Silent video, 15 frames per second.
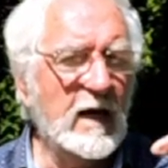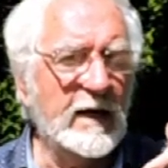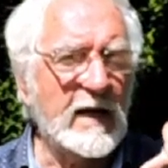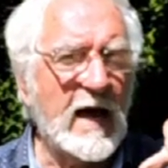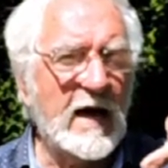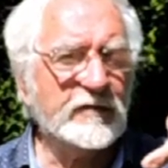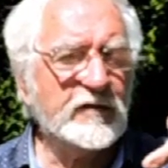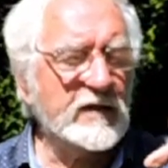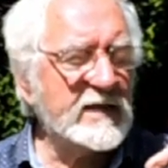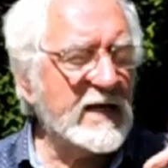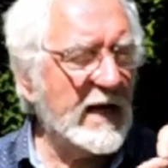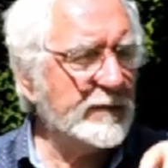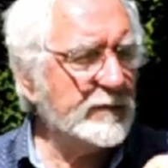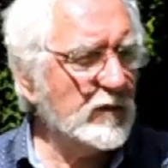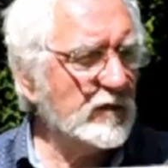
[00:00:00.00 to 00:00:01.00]
and after
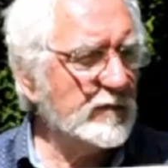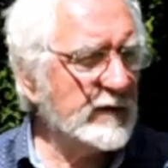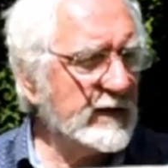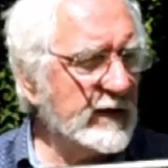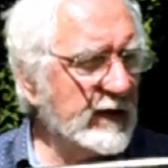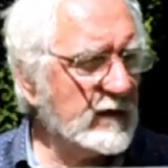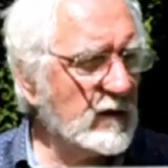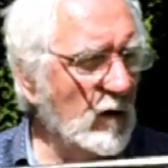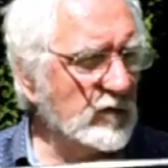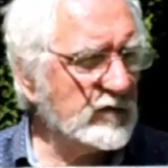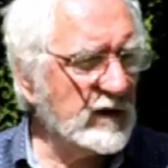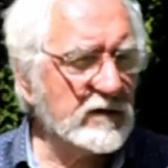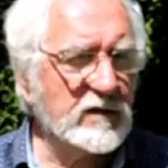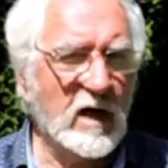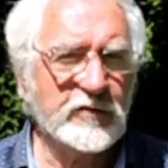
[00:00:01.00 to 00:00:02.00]
the 8 movement it
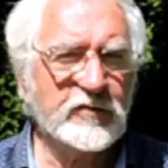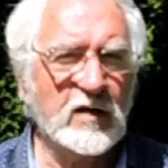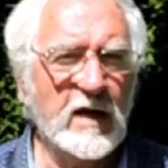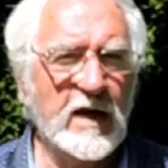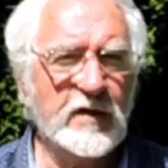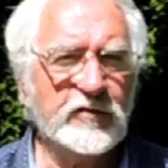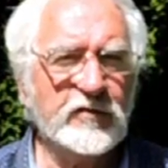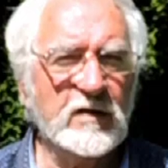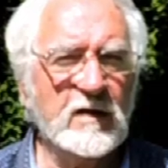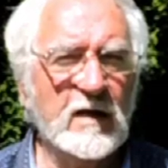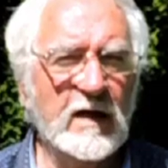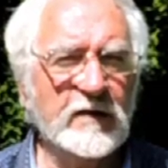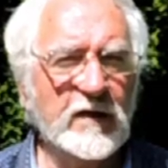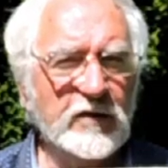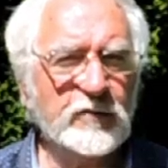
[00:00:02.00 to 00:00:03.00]
goes into oscillation,
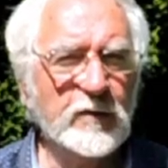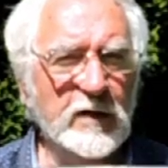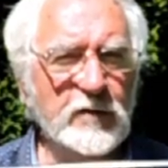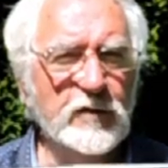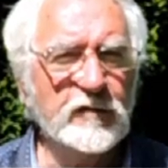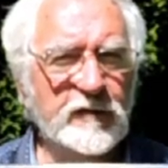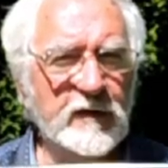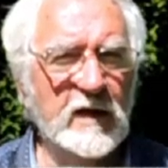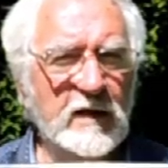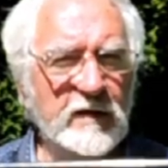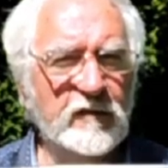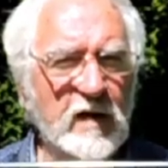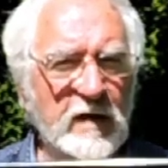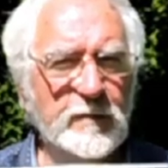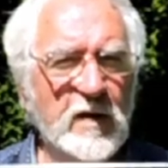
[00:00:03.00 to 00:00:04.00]
and that's where you feel
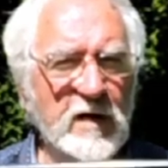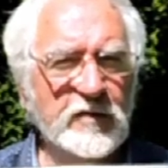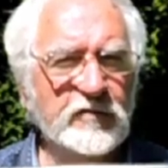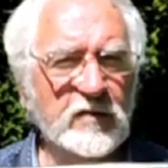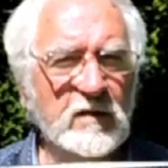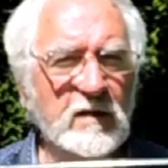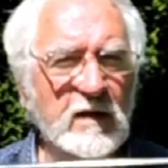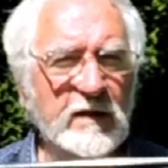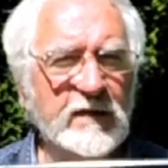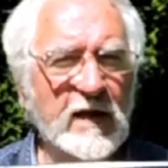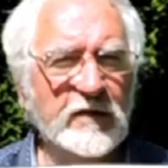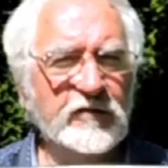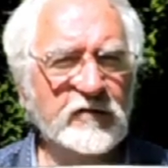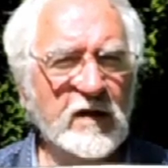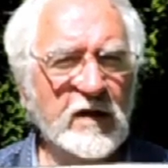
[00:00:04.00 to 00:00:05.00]
the vibration at
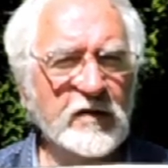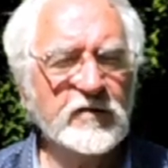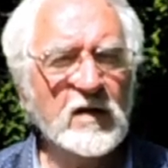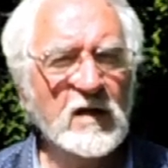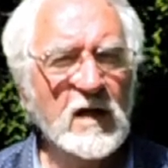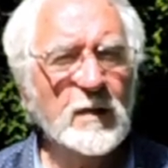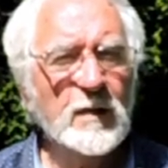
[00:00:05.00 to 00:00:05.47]
that stage.